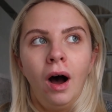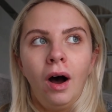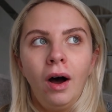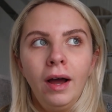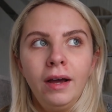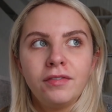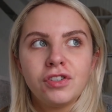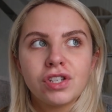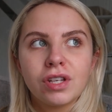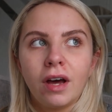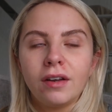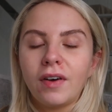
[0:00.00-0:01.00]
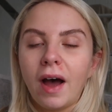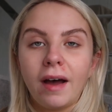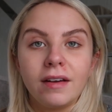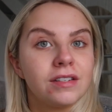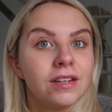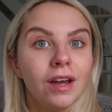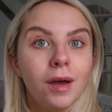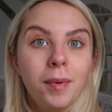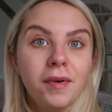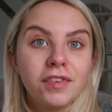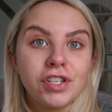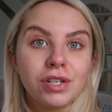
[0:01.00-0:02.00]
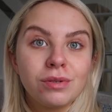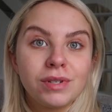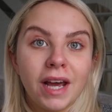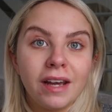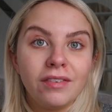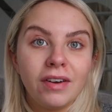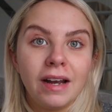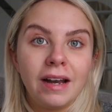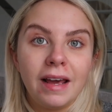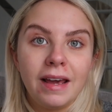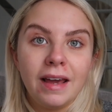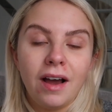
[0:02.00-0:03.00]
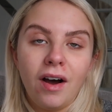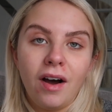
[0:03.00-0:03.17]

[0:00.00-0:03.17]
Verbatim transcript: I've just kind of had a bit of a chill day really.